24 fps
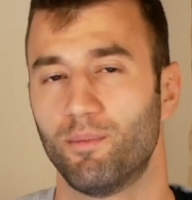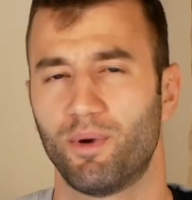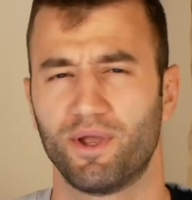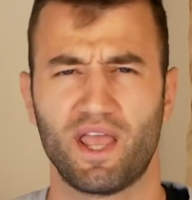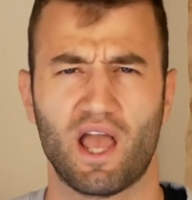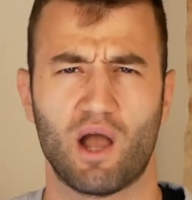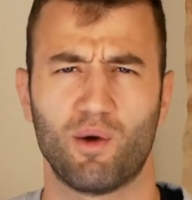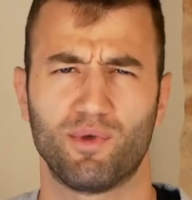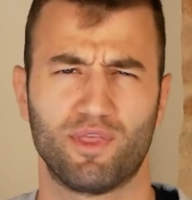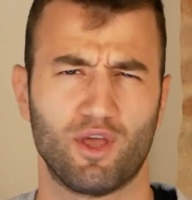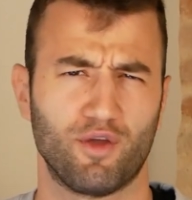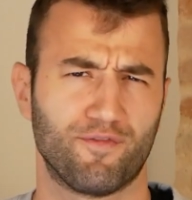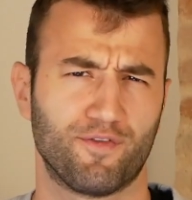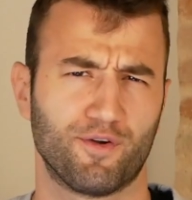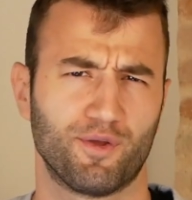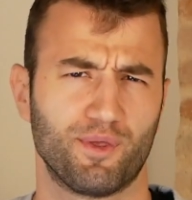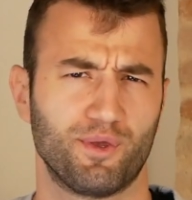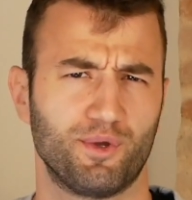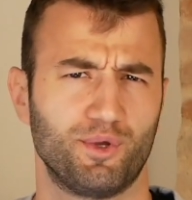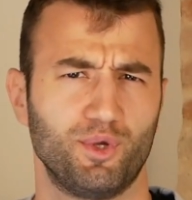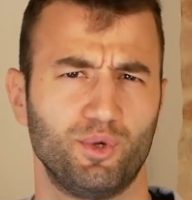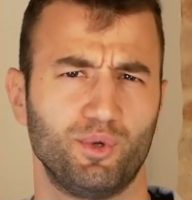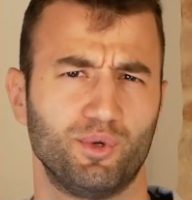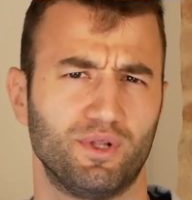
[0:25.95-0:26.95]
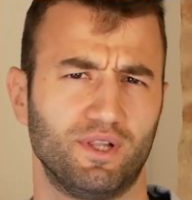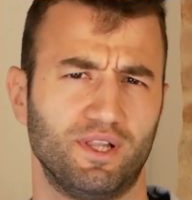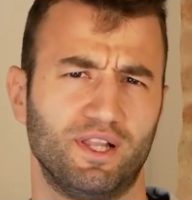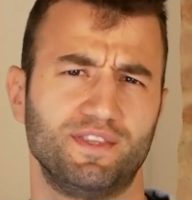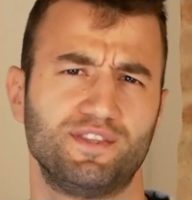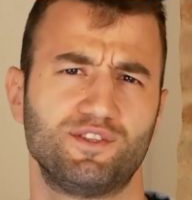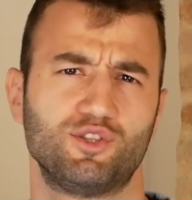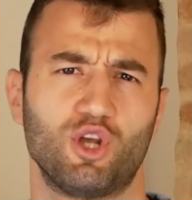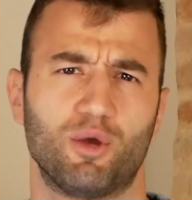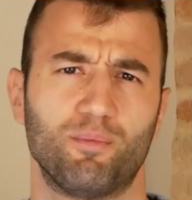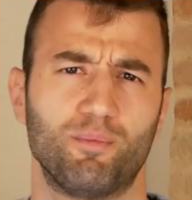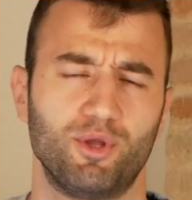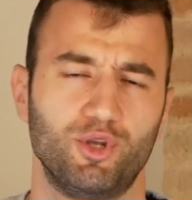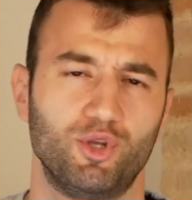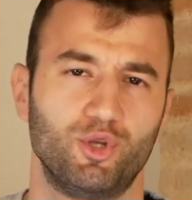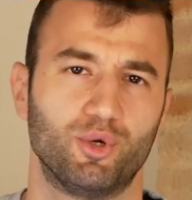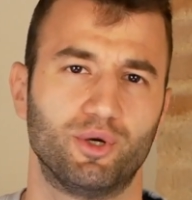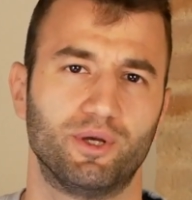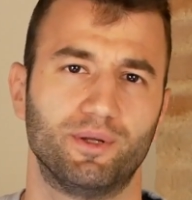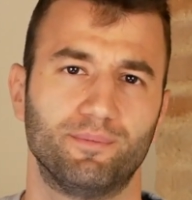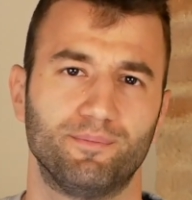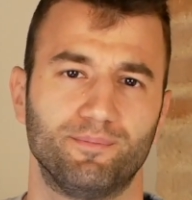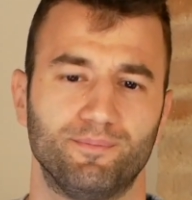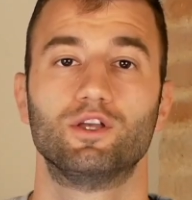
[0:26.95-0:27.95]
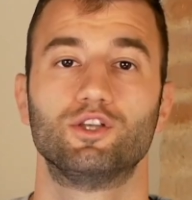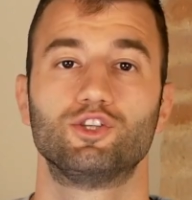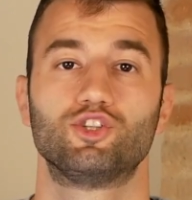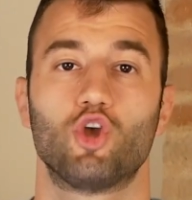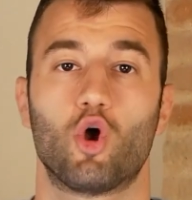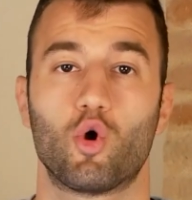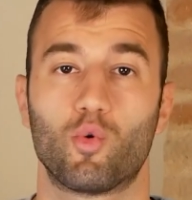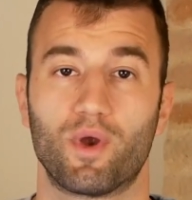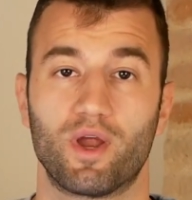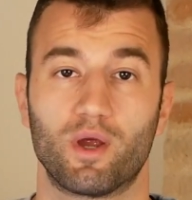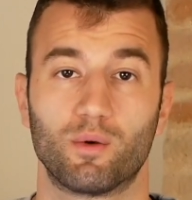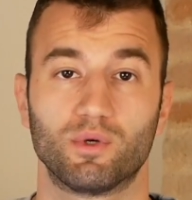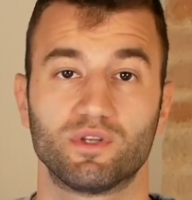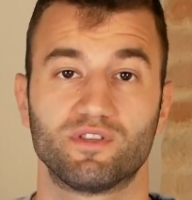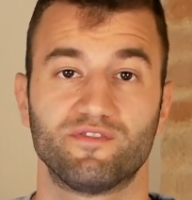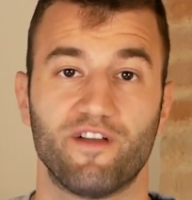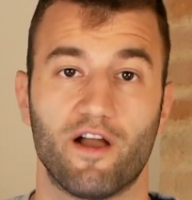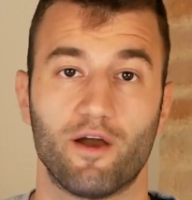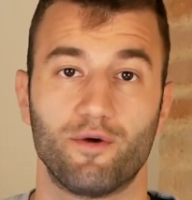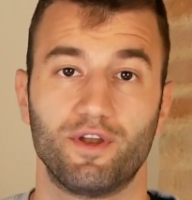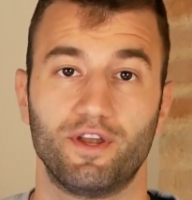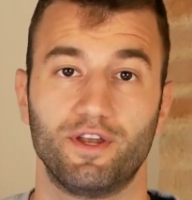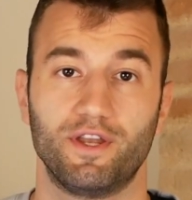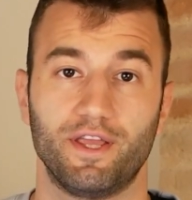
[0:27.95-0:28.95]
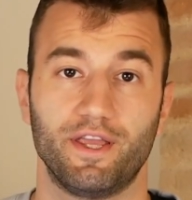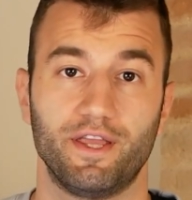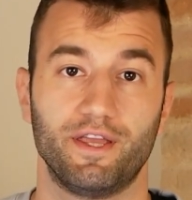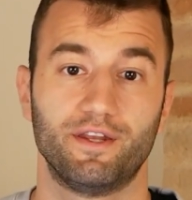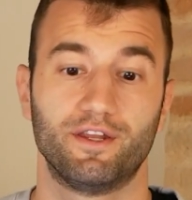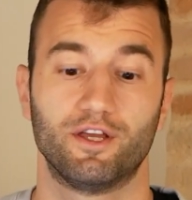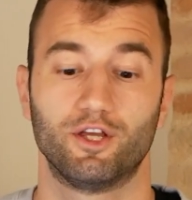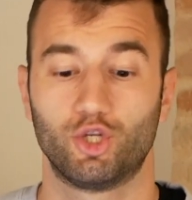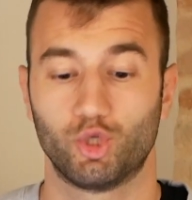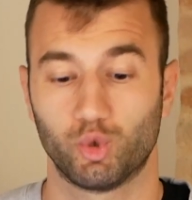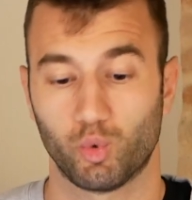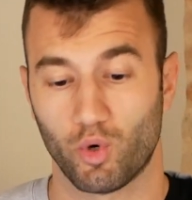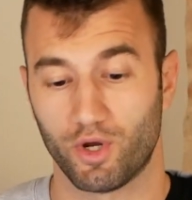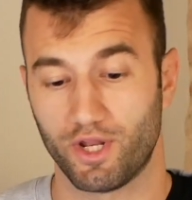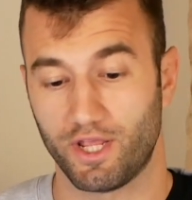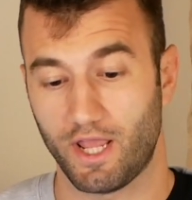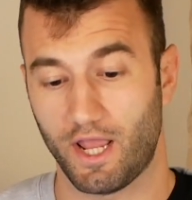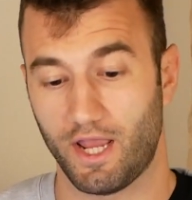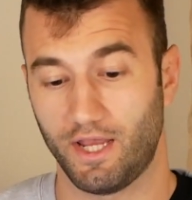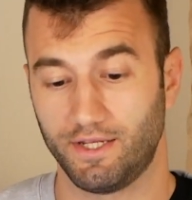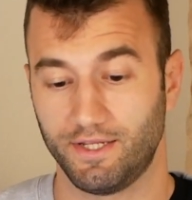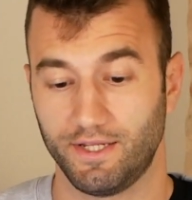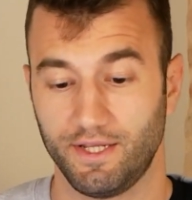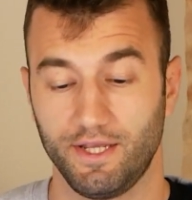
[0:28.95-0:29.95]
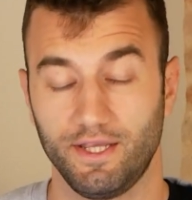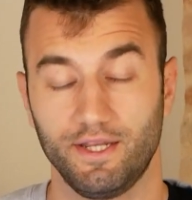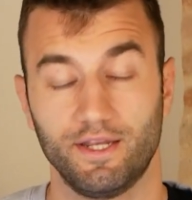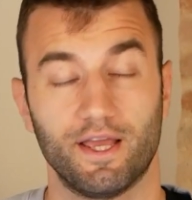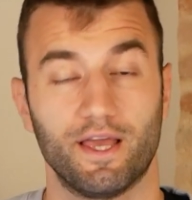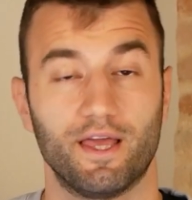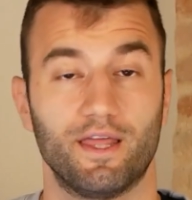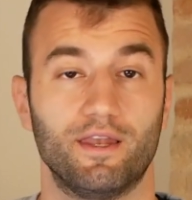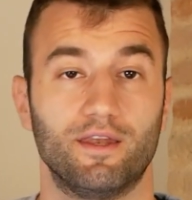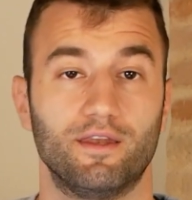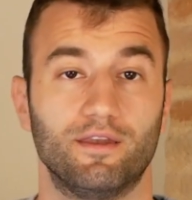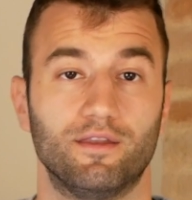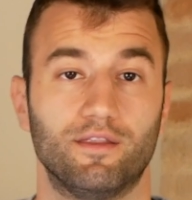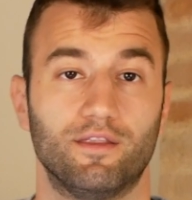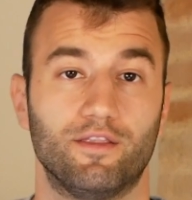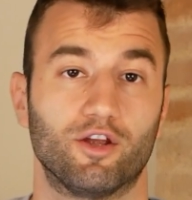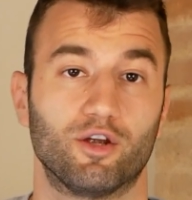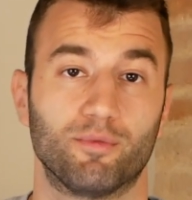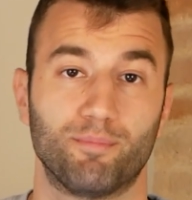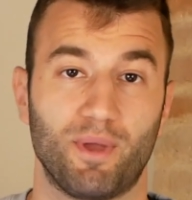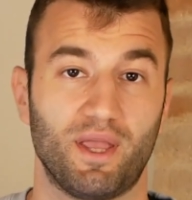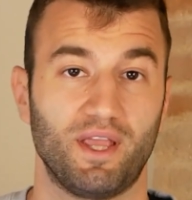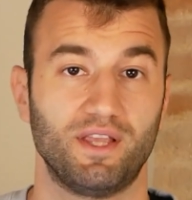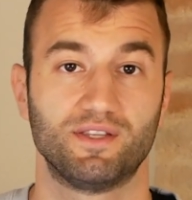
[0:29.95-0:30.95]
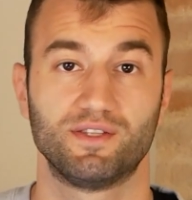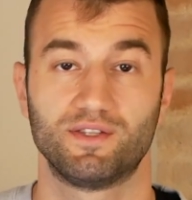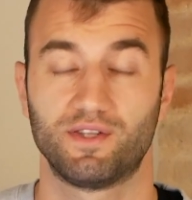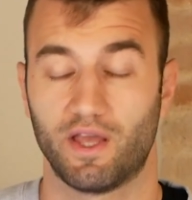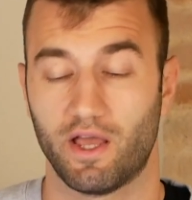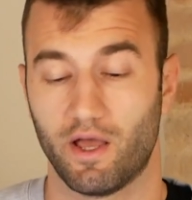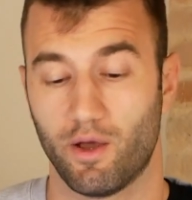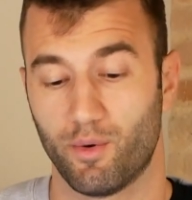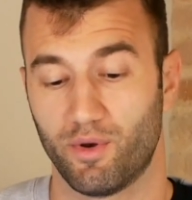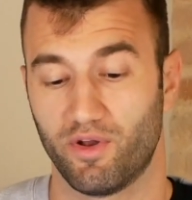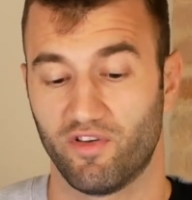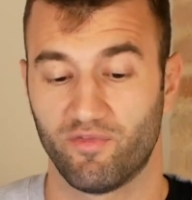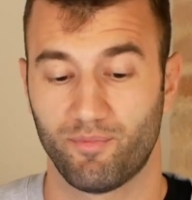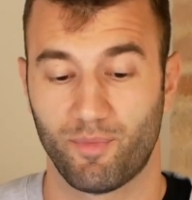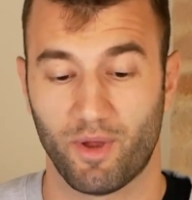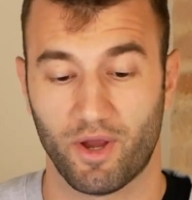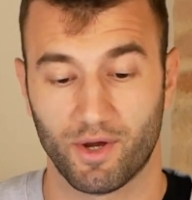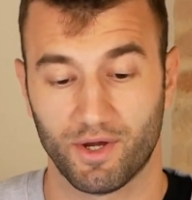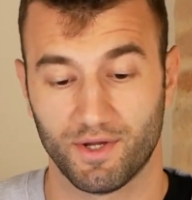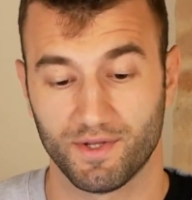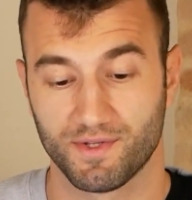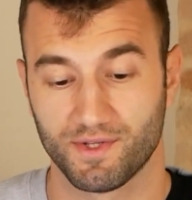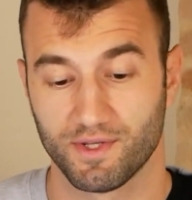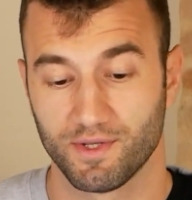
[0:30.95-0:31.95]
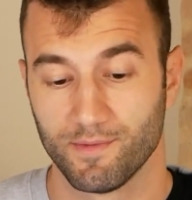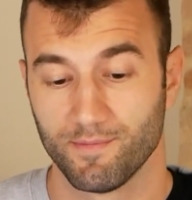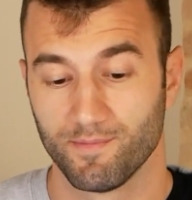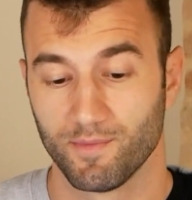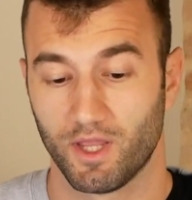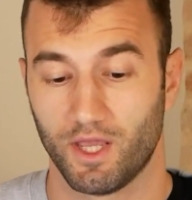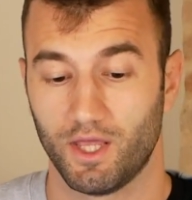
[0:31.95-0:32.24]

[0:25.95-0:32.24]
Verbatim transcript: But yeah, without further ado, let's jump into it. SoRare was founded in twenty eighteen and they're based out of Paris.